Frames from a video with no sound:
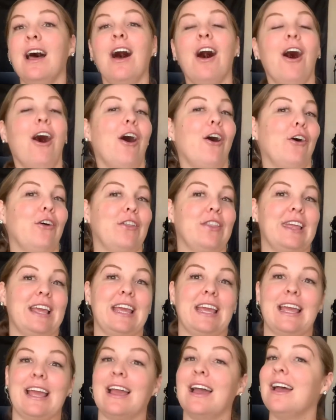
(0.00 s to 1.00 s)
all
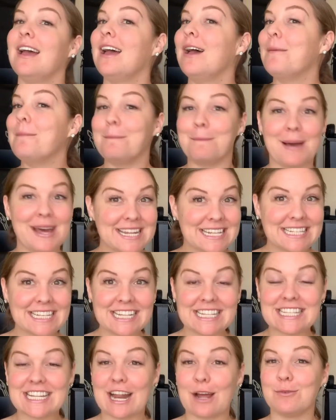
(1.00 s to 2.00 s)
the
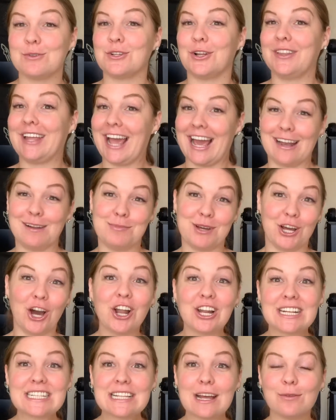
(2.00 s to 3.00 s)
medicines that I was on, the
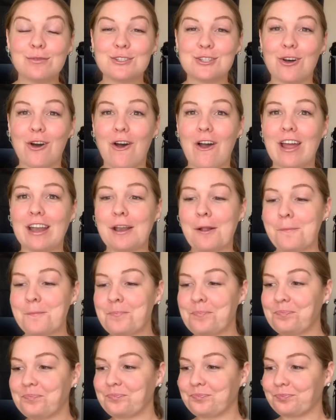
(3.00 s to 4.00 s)
antibiotics I was on,
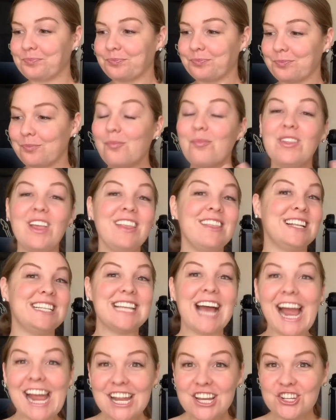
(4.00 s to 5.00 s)
the
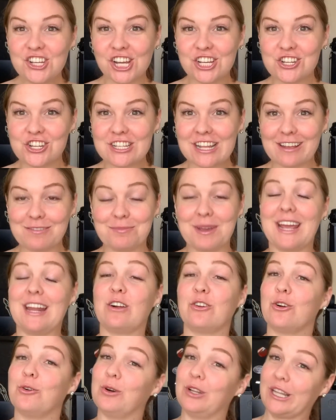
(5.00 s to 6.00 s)
diet changes I've made.
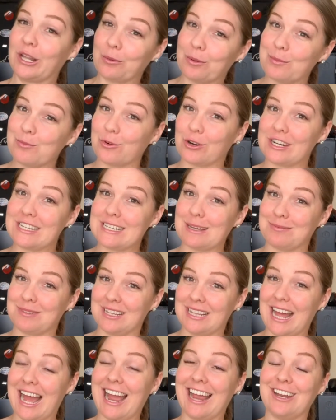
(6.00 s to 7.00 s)
I'll go a little bit more in depth
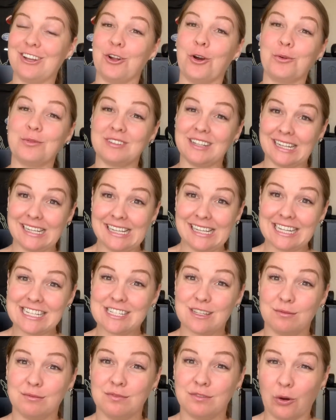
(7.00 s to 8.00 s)
in that, and hopefully I can get
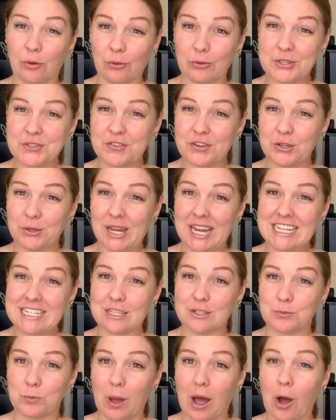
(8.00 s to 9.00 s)
some photos for you guys
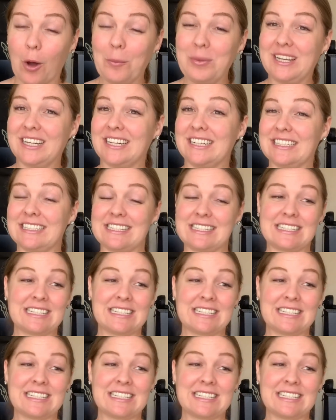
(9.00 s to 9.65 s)
as well, because